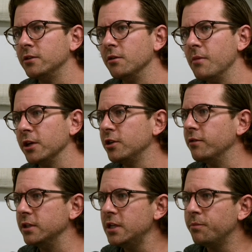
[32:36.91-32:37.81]
to mesh
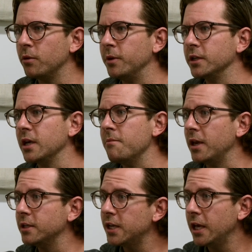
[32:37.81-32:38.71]
even deeper because I
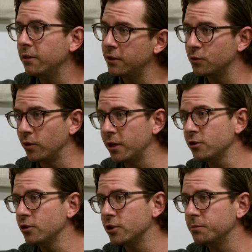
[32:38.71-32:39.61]
maintained these
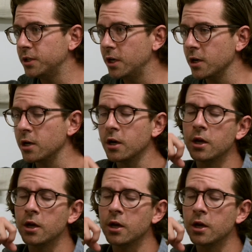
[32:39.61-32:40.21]
relationships here.